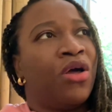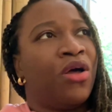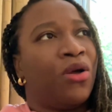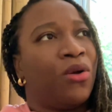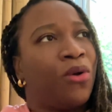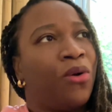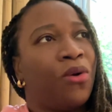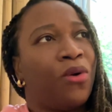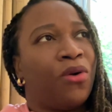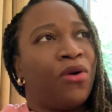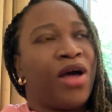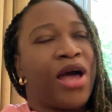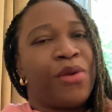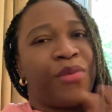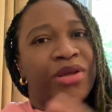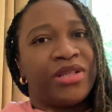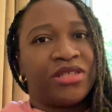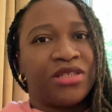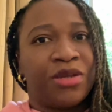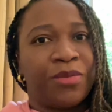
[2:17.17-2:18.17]
or I
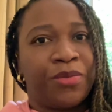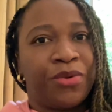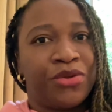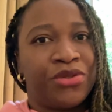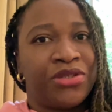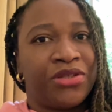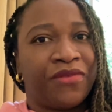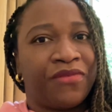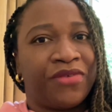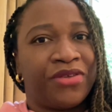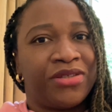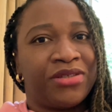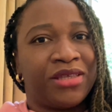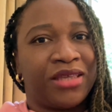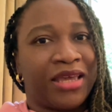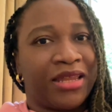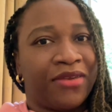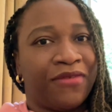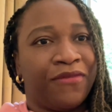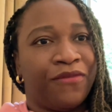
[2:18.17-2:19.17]
went to the post office to
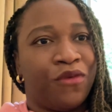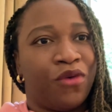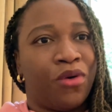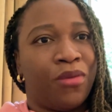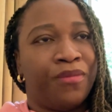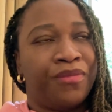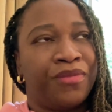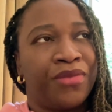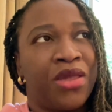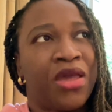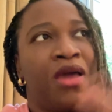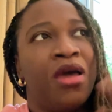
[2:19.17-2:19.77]
get the form,